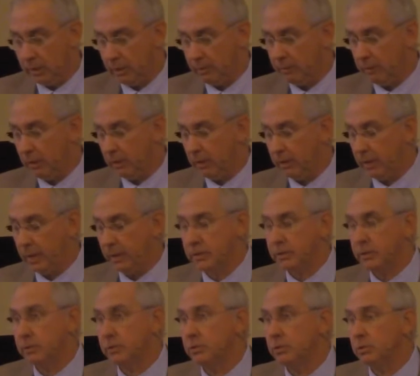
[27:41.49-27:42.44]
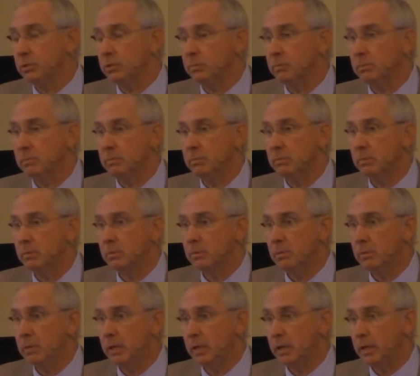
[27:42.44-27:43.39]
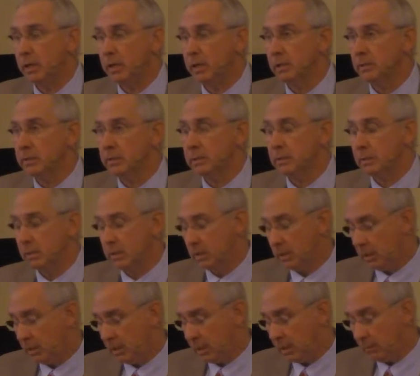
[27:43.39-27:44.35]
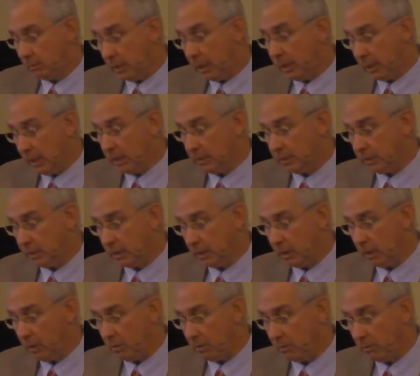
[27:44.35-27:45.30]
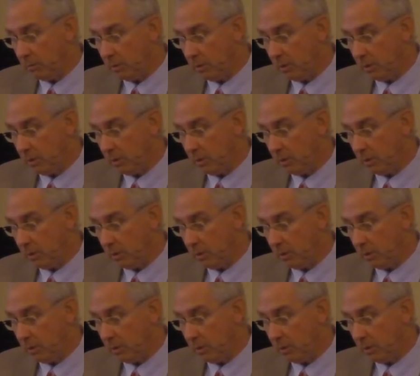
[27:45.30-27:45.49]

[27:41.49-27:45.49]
If all of that's true, and it is, then we can say no.